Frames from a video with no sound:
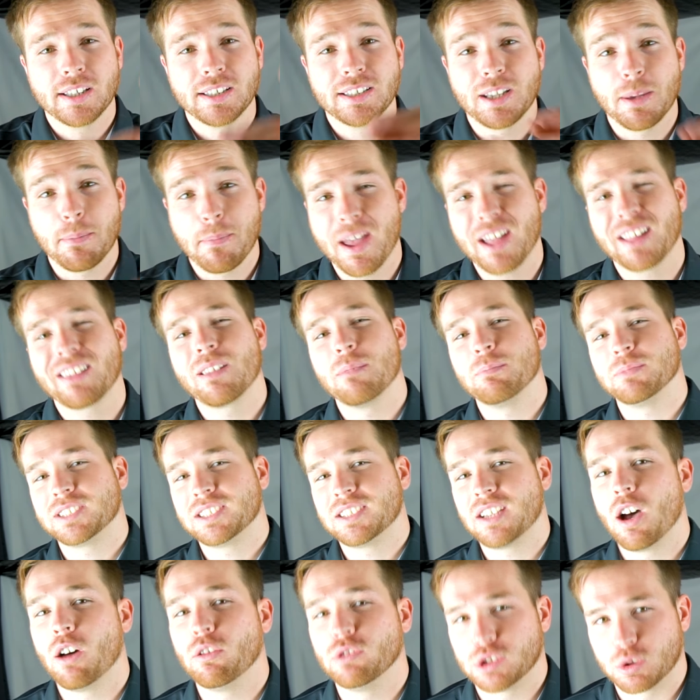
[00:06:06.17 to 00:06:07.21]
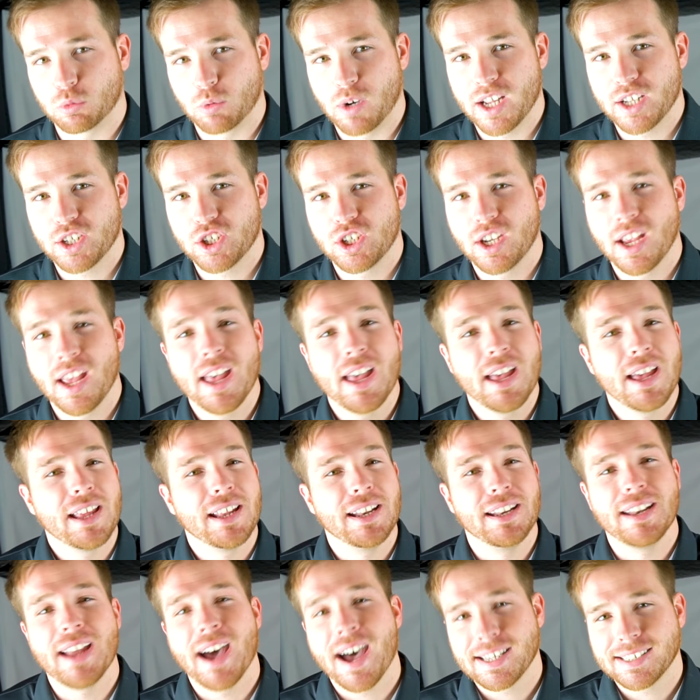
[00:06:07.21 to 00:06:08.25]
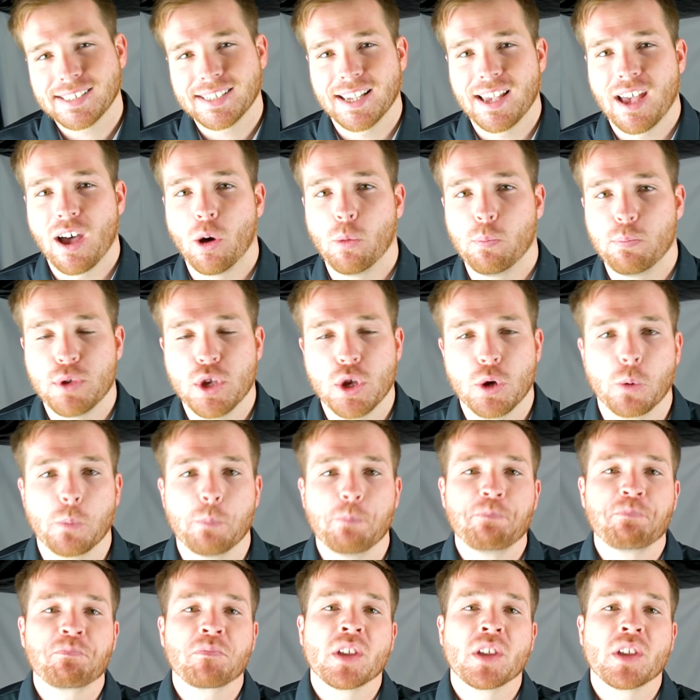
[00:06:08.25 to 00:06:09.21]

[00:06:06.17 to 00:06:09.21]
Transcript: to make themselves rich, not to help you.